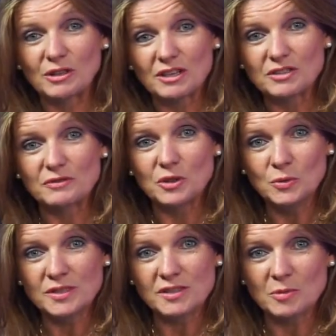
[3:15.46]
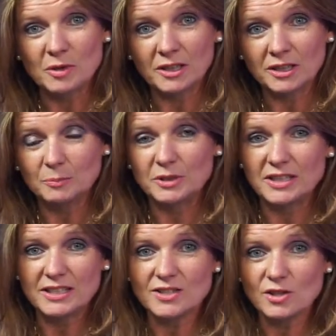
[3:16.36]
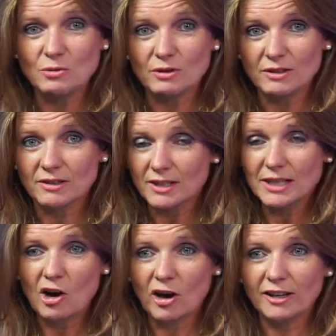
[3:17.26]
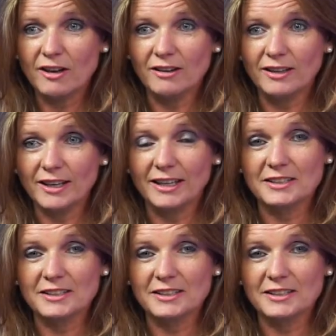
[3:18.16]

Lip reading: There are a lot of new ones on the market, but these two are iconic,